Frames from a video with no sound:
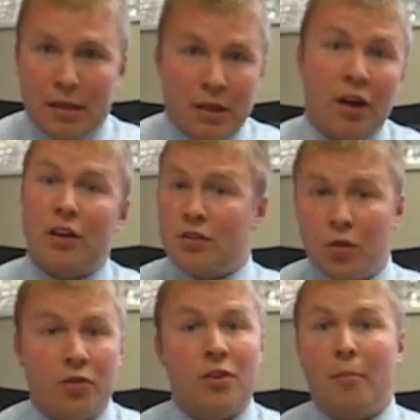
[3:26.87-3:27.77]
They're going to
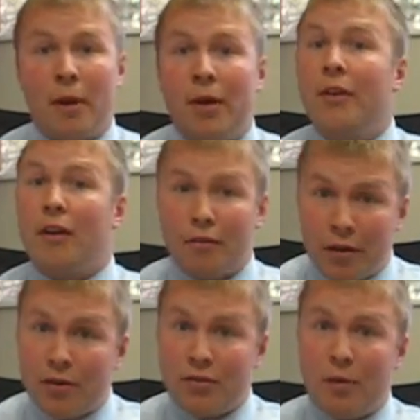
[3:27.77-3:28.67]
sort something out. They're going to
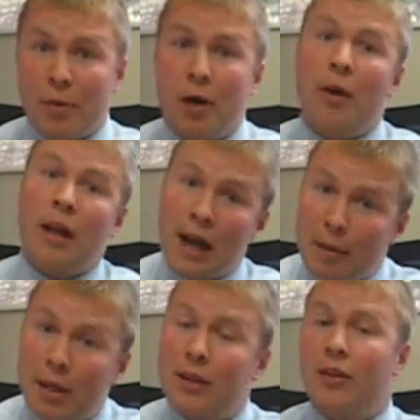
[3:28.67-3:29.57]
figure something out, and
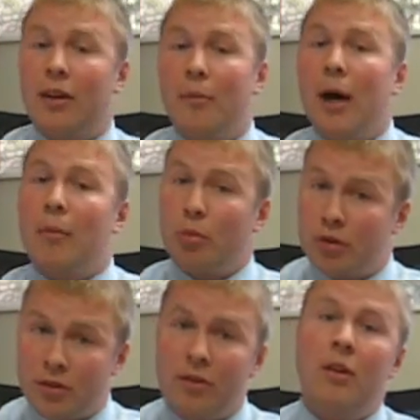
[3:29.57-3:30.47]
I bet they'll come out of
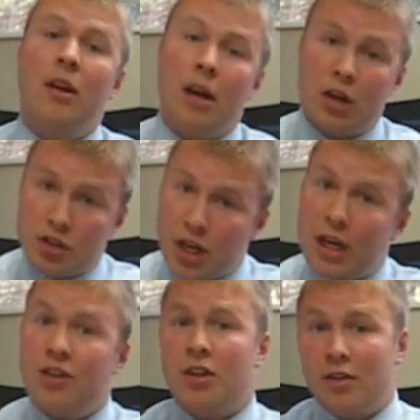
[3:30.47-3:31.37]
prison a
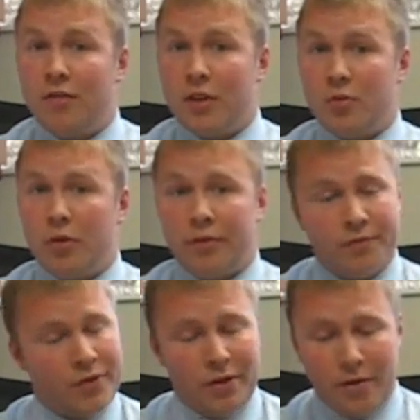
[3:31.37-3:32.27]
changed individual.
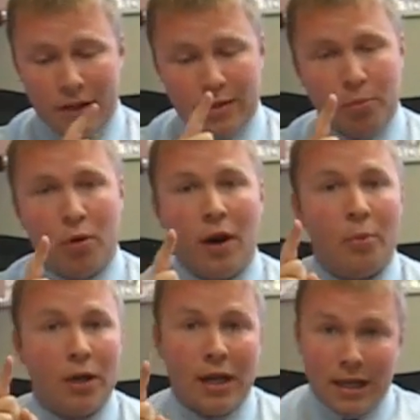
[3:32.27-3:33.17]
So that's a
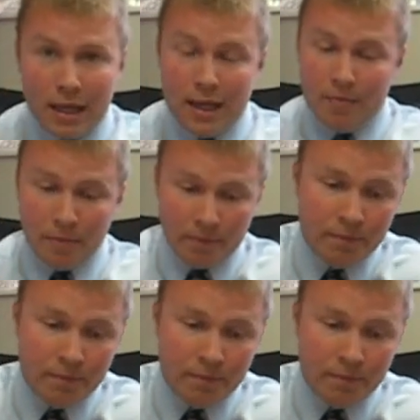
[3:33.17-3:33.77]
program we need to keep.